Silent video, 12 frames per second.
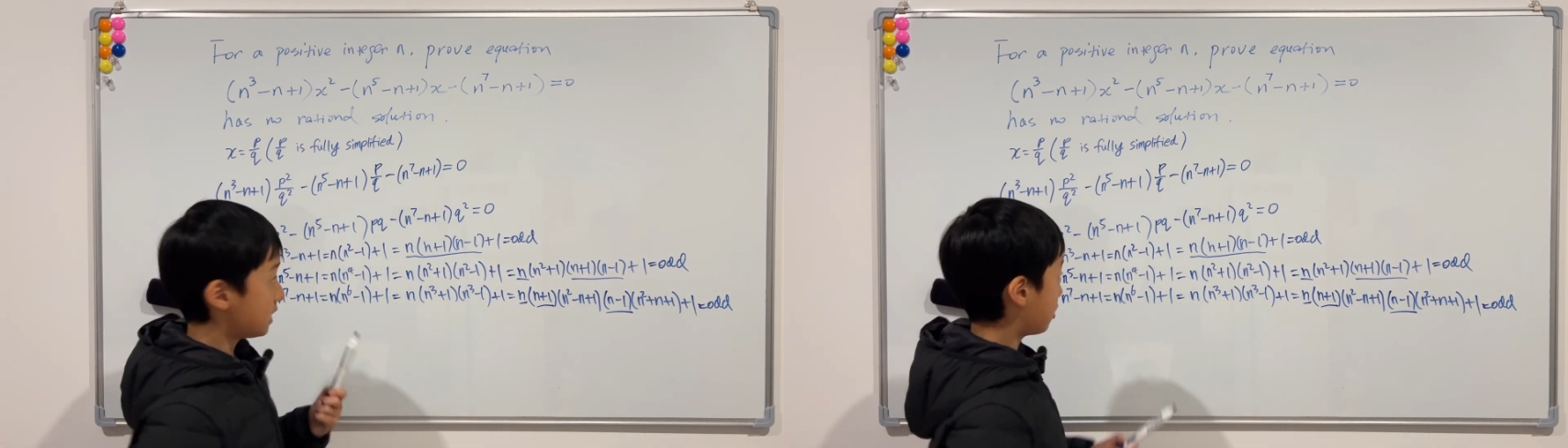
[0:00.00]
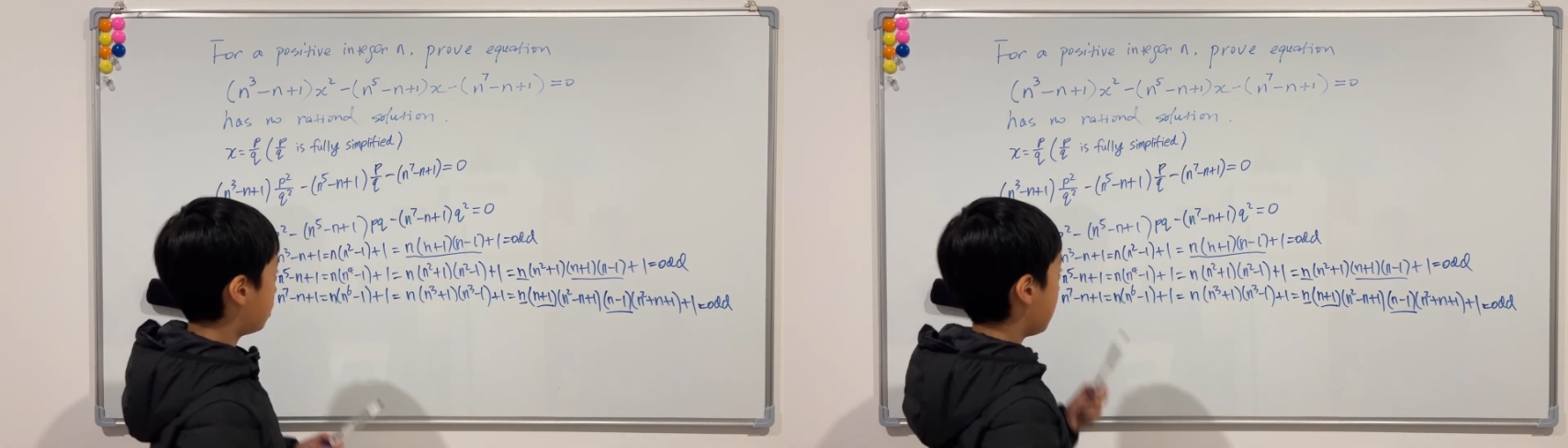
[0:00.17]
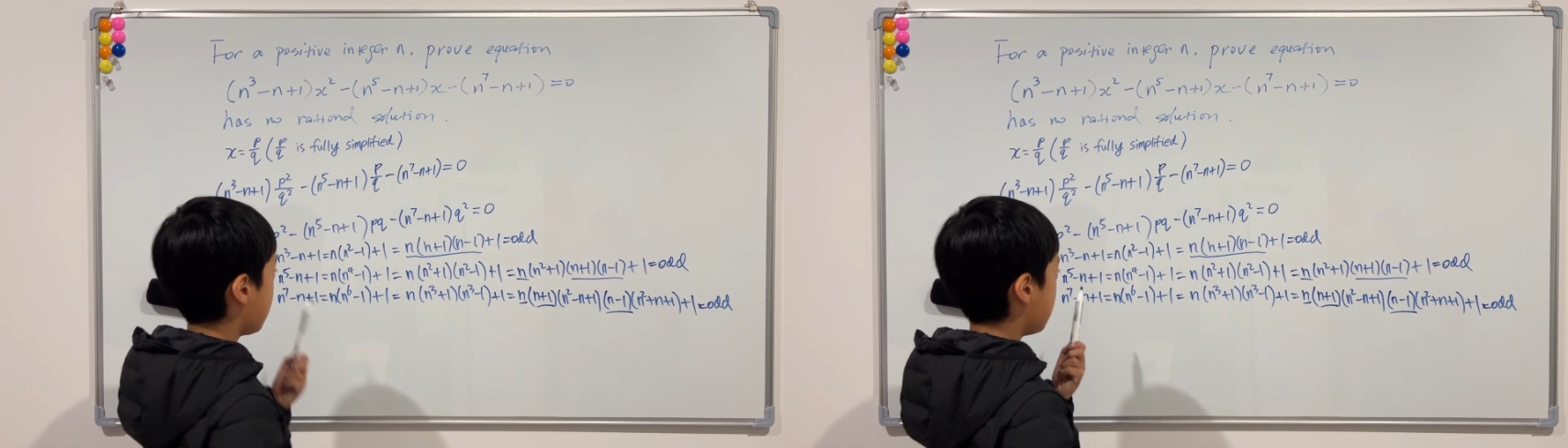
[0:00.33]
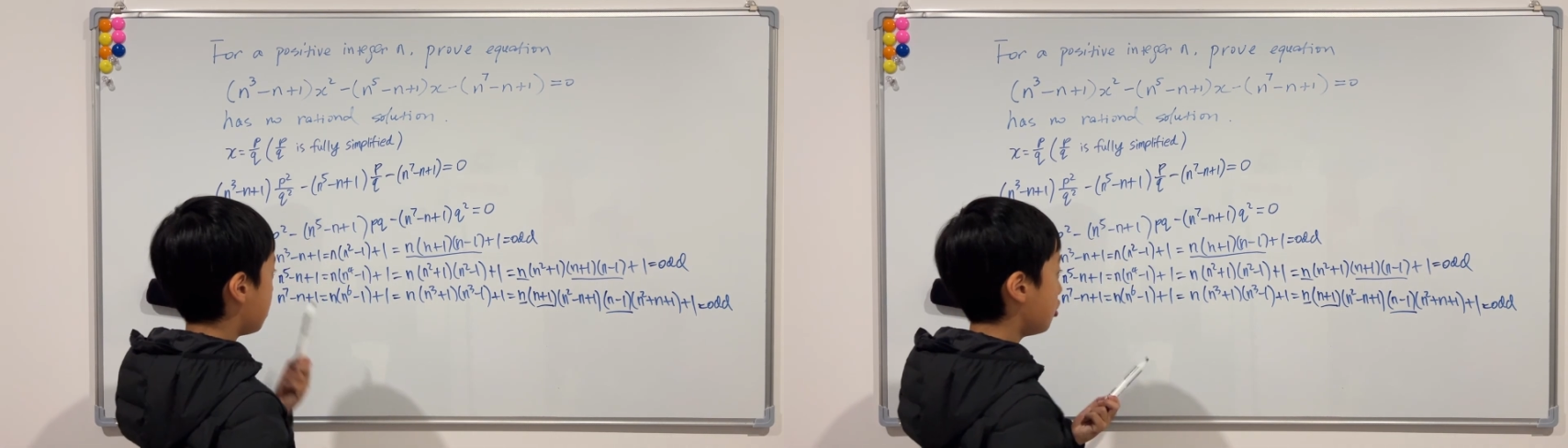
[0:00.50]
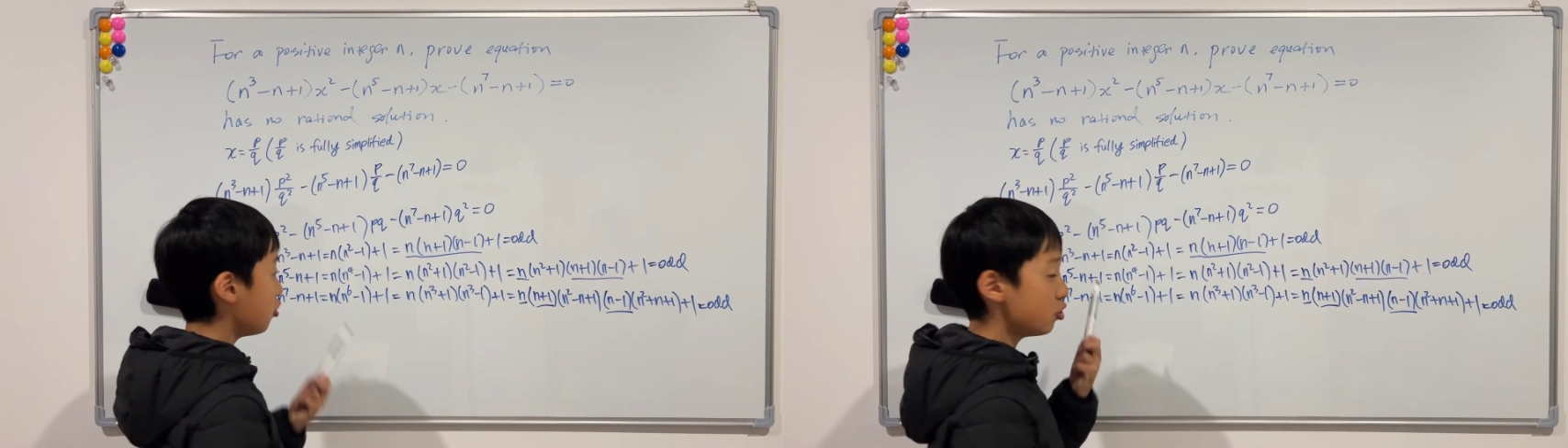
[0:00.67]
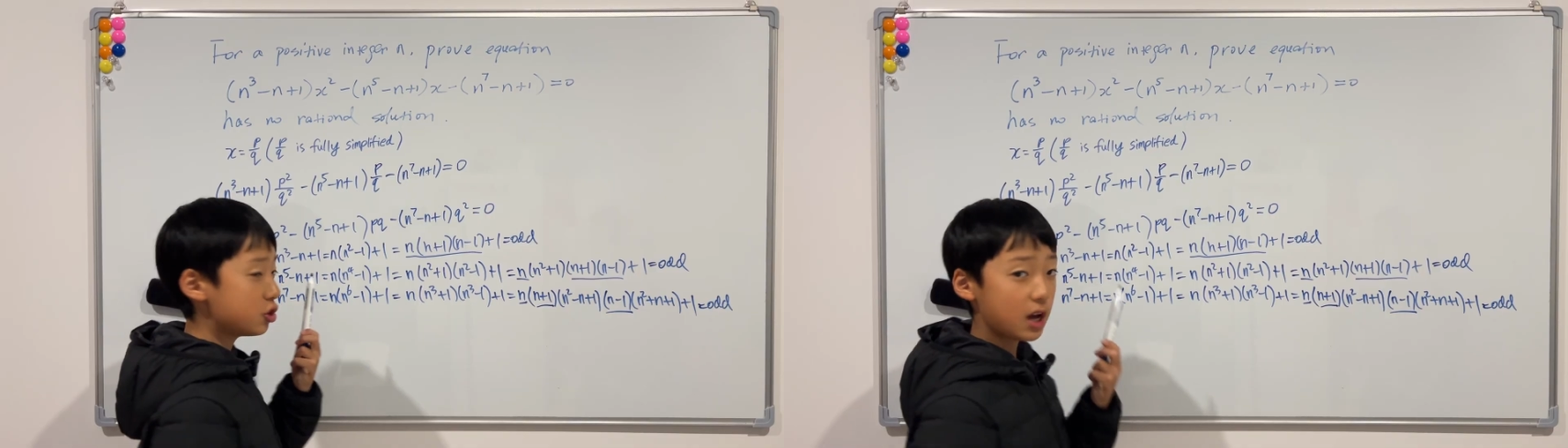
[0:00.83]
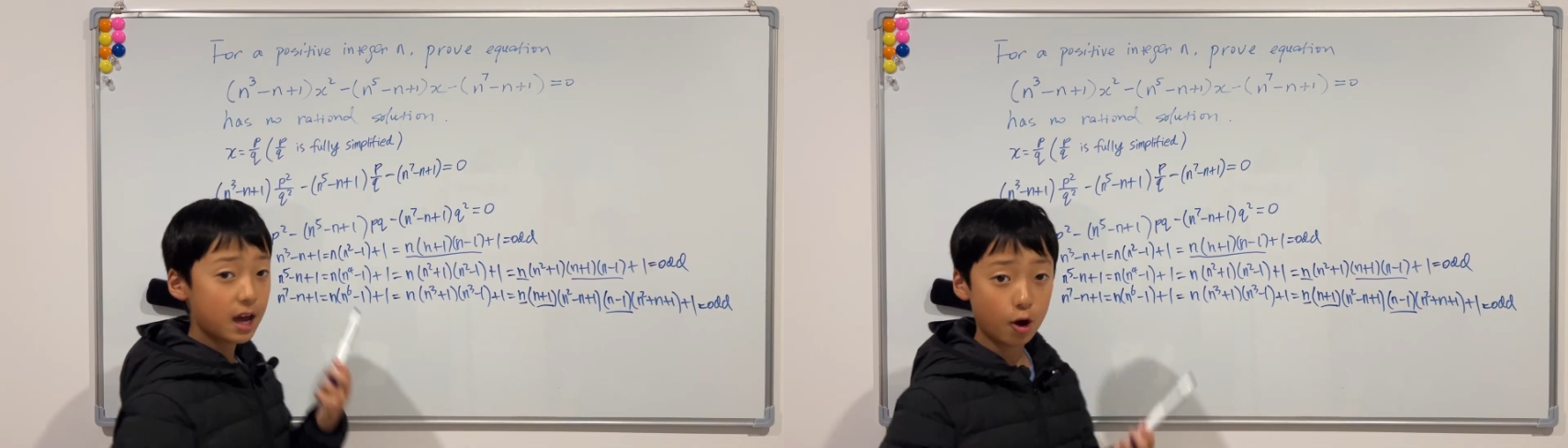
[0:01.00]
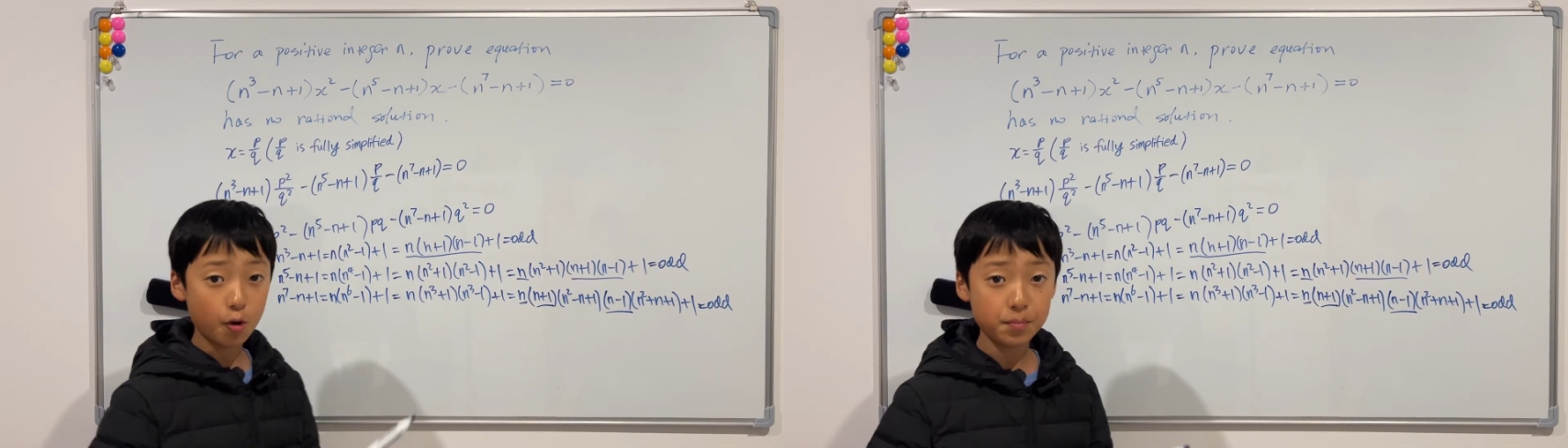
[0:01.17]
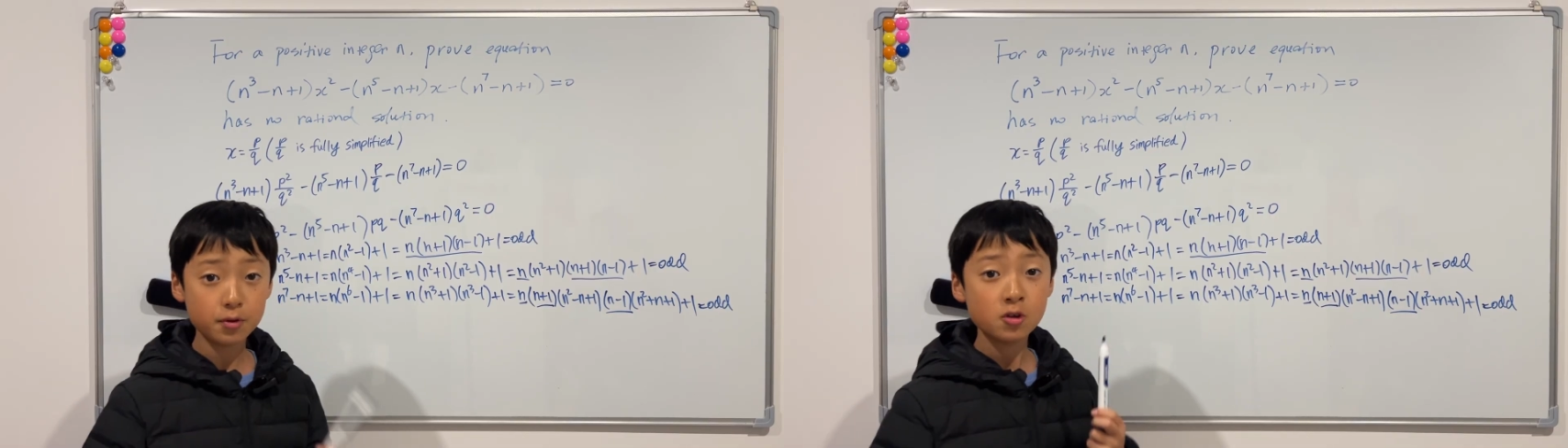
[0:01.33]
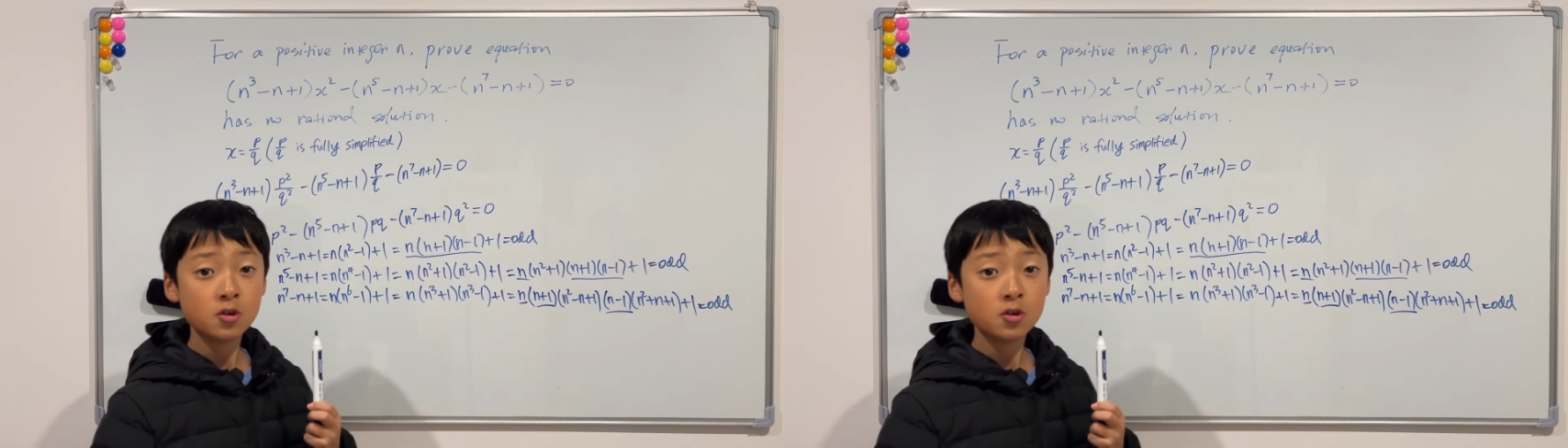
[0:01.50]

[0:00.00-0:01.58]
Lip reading: actually a huge help